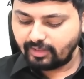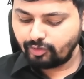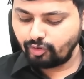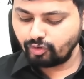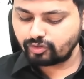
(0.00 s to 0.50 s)

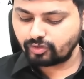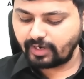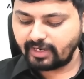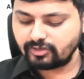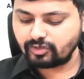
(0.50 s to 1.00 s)
you should
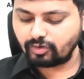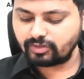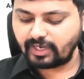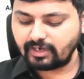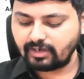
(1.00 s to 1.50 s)
ensure
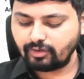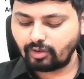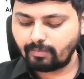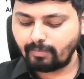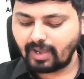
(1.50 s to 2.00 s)
that
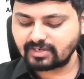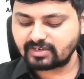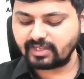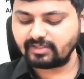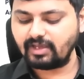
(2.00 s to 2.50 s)
you're
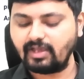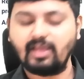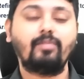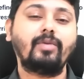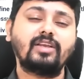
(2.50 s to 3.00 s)
mastering the
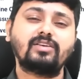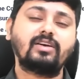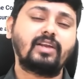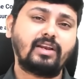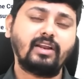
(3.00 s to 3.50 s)

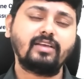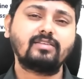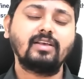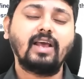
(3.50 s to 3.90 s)
elimination techniques,